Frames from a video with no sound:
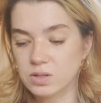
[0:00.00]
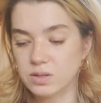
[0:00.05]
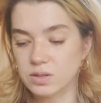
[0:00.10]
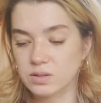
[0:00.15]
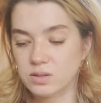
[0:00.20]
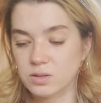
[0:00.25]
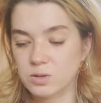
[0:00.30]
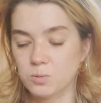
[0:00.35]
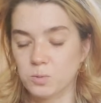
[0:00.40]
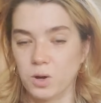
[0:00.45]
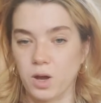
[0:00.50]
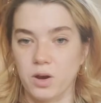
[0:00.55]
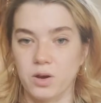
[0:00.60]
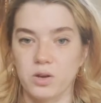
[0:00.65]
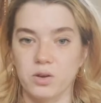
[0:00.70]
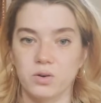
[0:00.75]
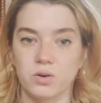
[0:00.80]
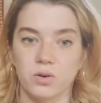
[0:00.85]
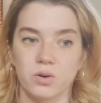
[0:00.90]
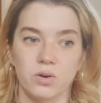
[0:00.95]
This is where
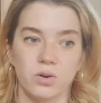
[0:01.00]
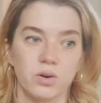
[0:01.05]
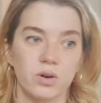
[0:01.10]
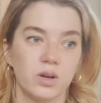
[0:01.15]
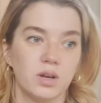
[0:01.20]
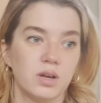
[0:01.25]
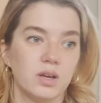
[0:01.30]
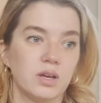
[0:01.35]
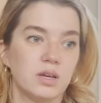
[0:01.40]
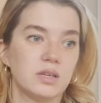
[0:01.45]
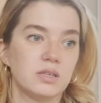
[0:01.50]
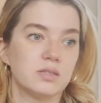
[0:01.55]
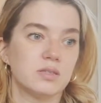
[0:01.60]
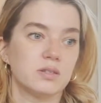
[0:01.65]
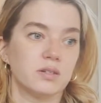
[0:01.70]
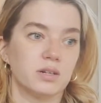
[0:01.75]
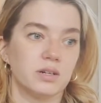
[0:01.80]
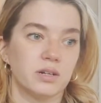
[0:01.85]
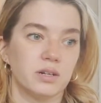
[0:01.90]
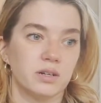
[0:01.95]
you
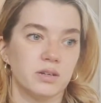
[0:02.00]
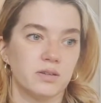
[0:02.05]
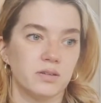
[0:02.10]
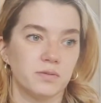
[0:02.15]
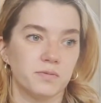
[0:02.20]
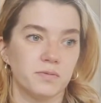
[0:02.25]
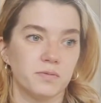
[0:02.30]
start